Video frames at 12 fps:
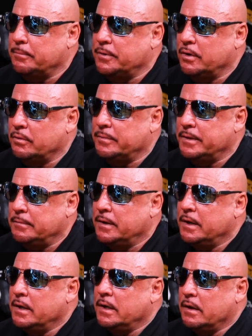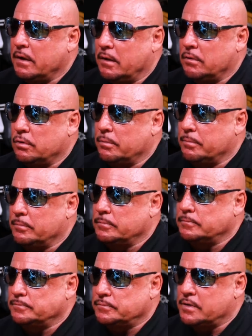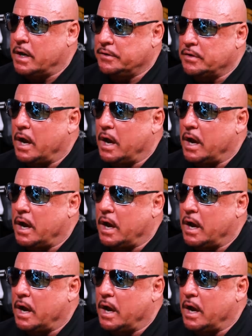You know, I mean, so you feel a little. Sorry for him.